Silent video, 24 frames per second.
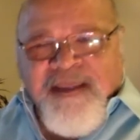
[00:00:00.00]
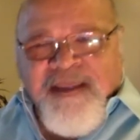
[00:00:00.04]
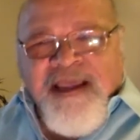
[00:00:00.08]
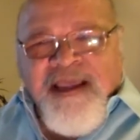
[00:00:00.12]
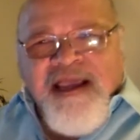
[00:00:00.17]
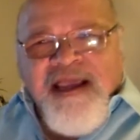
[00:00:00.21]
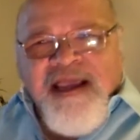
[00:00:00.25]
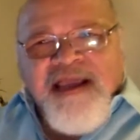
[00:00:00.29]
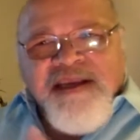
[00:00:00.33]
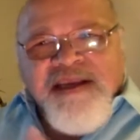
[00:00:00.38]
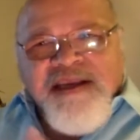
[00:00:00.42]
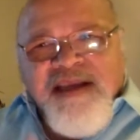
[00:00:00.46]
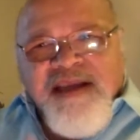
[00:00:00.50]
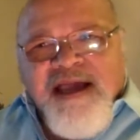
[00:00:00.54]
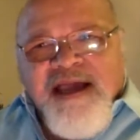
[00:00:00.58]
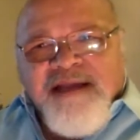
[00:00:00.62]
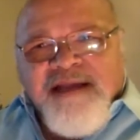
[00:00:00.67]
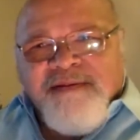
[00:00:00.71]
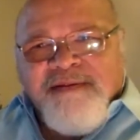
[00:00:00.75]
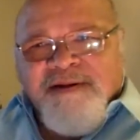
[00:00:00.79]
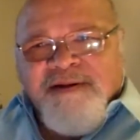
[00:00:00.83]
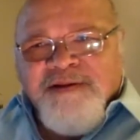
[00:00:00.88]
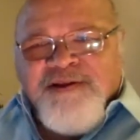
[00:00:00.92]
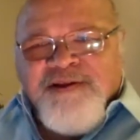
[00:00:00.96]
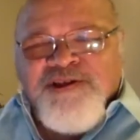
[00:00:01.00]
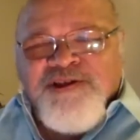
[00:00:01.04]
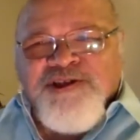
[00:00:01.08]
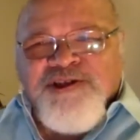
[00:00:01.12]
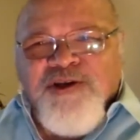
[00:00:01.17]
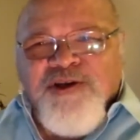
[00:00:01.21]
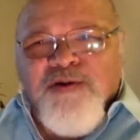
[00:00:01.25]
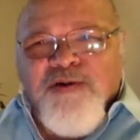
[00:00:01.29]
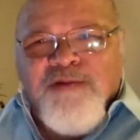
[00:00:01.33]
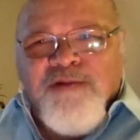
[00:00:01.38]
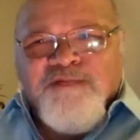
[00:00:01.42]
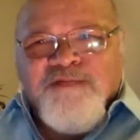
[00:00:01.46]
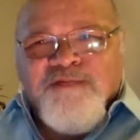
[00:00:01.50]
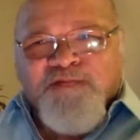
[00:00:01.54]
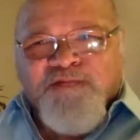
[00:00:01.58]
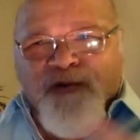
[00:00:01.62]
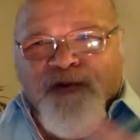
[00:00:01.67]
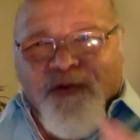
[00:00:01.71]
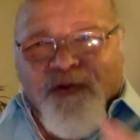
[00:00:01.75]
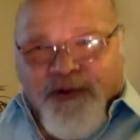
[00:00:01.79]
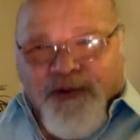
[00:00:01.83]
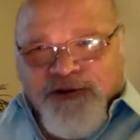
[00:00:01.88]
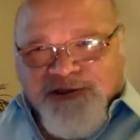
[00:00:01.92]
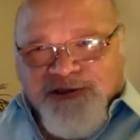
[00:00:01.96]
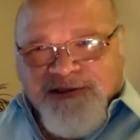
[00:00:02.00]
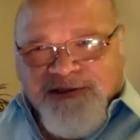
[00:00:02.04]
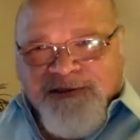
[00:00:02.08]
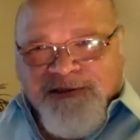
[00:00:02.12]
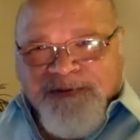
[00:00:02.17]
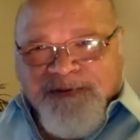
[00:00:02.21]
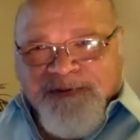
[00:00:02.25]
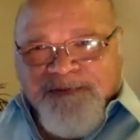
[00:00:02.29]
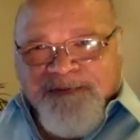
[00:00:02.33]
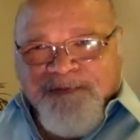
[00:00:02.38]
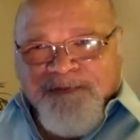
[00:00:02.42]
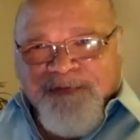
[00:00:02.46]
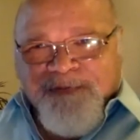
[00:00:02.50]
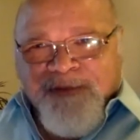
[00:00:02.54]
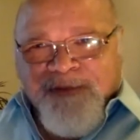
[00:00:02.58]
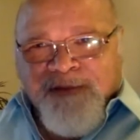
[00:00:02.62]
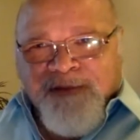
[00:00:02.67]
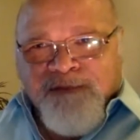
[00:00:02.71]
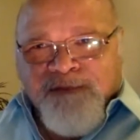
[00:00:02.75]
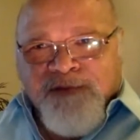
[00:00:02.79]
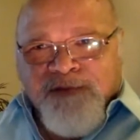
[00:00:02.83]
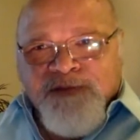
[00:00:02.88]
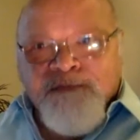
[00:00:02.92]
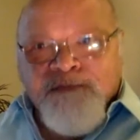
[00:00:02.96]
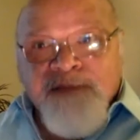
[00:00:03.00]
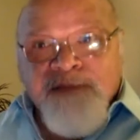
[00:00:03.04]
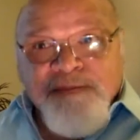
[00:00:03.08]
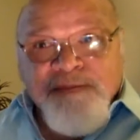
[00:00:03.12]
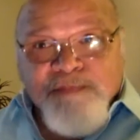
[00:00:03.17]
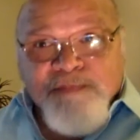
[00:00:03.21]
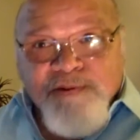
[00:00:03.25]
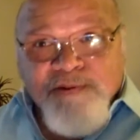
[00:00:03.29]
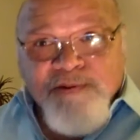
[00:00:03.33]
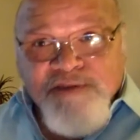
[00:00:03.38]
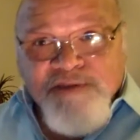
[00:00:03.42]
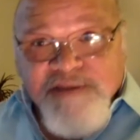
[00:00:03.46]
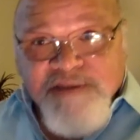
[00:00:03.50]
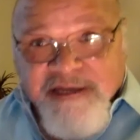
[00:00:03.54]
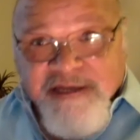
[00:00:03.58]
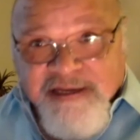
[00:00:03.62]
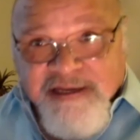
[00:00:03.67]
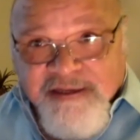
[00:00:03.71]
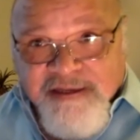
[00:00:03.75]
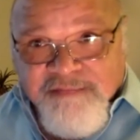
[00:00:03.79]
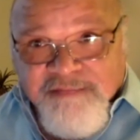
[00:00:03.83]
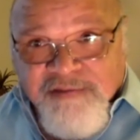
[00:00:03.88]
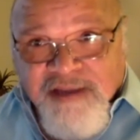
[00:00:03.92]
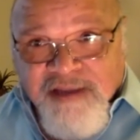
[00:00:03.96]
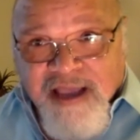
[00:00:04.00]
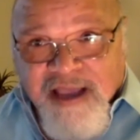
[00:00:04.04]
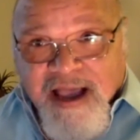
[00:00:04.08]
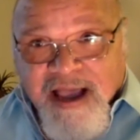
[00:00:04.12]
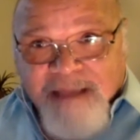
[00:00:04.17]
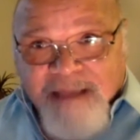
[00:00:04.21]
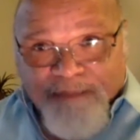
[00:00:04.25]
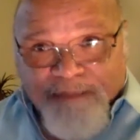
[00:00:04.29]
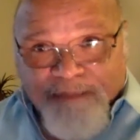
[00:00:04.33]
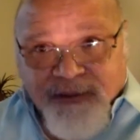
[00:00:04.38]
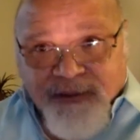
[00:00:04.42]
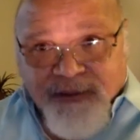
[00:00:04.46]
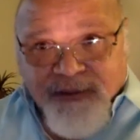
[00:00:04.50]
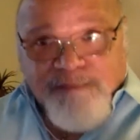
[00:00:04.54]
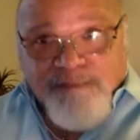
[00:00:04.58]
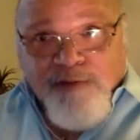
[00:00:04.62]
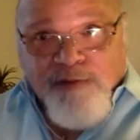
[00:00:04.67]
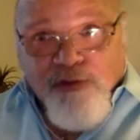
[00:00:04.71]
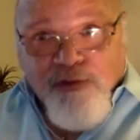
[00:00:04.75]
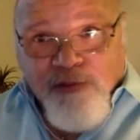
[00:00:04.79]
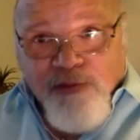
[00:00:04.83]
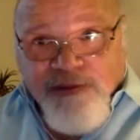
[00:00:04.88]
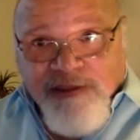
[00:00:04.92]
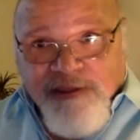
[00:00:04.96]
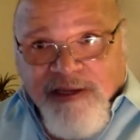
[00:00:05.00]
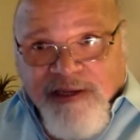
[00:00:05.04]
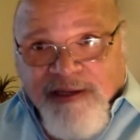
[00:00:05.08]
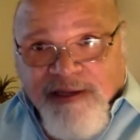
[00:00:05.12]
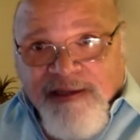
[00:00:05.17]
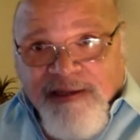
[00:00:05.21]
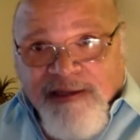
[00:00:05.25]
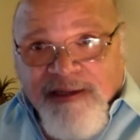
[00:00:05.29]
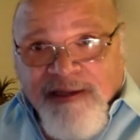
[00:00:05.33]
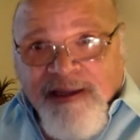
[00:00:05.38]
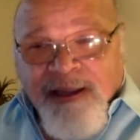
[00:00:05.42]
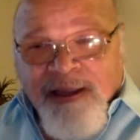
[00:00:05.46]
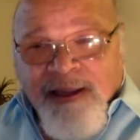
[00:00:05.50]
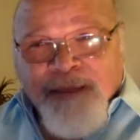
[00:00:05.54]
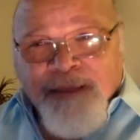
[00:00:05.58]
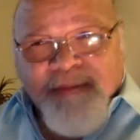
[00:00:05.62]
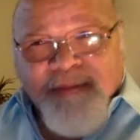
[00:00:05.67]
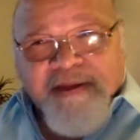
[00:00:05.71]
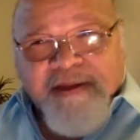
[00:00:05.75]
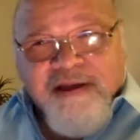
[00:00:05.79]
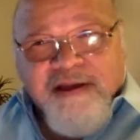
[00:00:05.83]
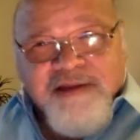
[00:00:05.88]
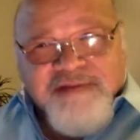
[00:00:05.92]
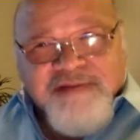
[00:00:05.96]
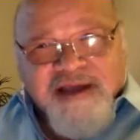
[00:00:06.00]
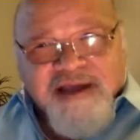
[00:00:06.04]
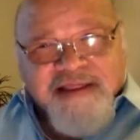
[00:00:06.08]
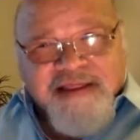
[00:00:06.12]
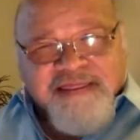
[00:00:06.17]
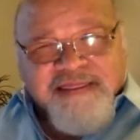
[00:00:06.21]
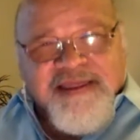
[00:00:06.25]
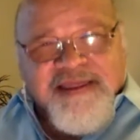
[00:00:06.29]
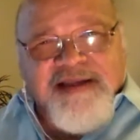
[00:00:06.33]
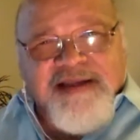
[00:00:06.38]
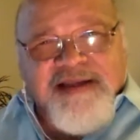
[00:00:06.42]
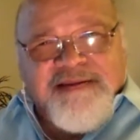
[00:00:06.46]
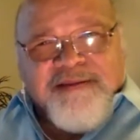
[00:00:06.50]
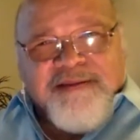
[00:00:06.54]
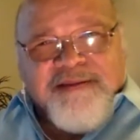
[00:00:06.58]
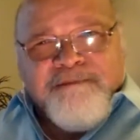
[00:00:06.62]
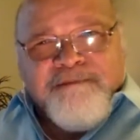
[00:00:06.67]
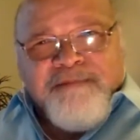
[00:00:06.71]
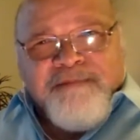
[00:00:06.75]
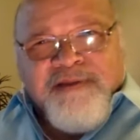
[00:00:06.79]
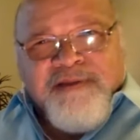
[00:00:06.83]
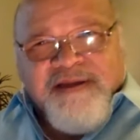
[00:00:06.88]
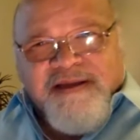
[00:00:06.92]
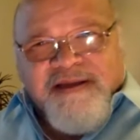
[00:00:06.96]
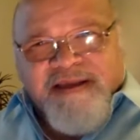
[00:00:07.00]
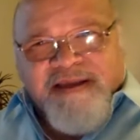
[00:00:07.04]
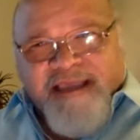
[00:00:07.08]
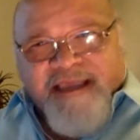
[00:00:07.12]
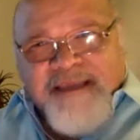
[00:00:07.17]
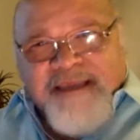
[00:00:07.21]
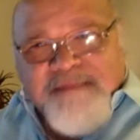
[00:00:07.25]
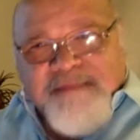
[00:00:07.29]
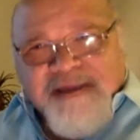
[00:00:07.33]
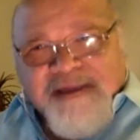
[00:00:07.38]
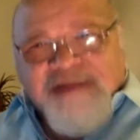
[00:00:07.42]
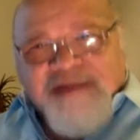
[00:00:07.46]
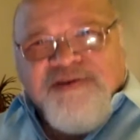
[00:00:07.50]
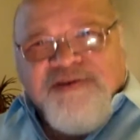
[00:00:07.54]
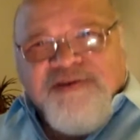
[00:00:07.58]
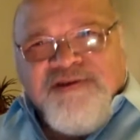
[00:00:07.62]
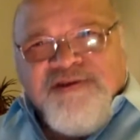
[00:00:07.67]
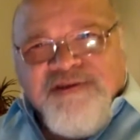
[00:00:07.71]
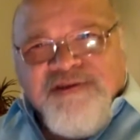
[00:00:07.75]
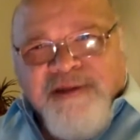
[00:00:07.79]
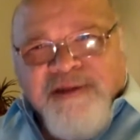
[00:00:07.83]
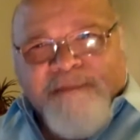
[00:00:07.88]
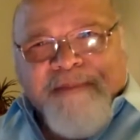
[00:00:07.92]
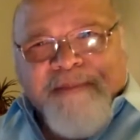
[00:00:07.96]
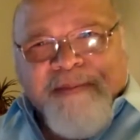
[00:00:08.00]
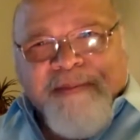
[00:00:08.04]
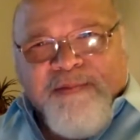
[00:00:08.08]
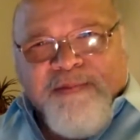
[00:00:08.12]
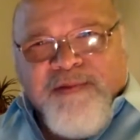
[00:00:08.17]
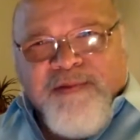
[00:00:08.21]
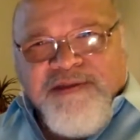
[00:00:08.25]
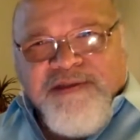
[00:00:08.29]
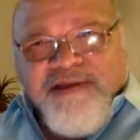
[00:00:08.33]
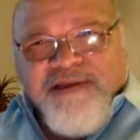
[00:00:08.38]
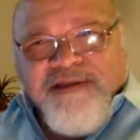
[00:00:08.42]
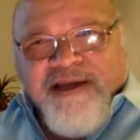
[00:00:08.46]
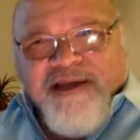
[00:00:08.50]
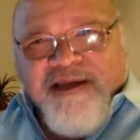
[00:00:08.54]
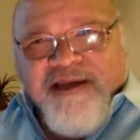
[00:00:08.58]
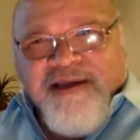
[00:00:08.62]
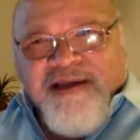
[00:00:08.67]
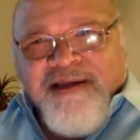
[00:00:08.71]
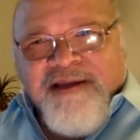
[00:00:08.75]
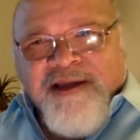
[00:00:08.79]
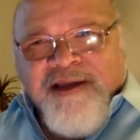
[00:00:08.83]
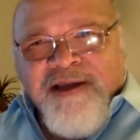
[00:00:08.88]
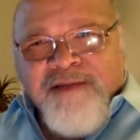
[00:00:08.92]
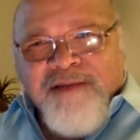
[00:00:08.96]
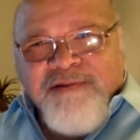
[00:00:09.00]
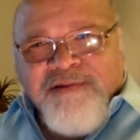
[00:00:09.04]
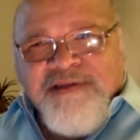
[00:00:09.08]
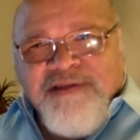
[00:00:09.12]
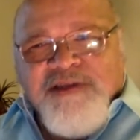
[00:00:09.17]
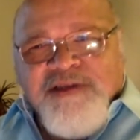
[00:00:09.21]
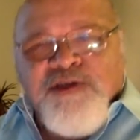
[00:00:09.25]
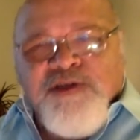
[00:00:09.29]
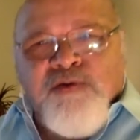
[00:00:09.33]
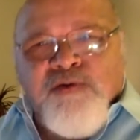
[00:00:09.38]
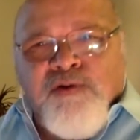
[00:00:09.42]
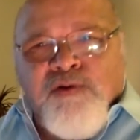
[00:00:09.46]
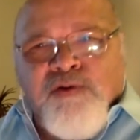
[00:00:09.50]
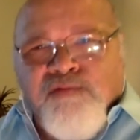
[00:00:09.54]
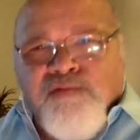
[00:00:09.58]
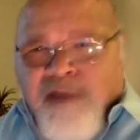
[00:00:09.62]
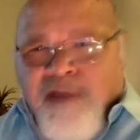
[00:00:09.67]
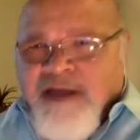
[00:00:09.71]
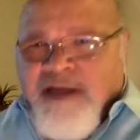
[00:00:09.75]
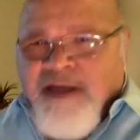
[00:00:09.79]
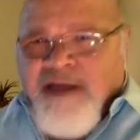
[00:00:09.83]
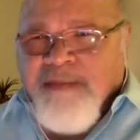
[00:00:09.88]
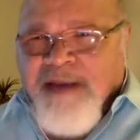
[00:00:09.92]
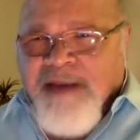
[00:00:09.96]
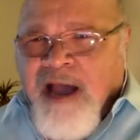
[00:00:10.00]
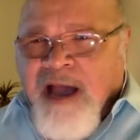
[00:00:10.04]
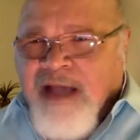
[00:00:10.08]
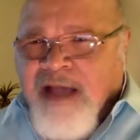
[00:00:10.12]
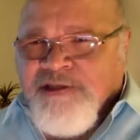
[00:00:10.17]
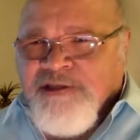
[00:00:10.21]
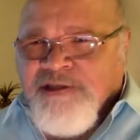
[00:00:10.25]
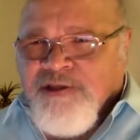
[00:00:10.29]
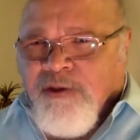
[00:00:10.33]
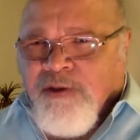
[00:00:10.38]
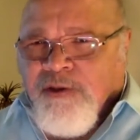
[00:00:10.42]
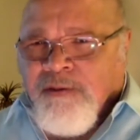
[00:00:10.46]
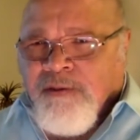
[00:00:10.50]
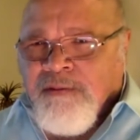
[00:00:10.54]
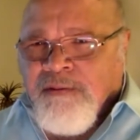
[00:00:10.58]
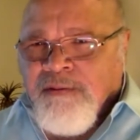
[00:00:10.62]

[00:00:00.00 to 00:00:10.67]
And yet the show of force was misperceived, I believe you would say, because I think the image, some people would say, was that you were ready to be hostile.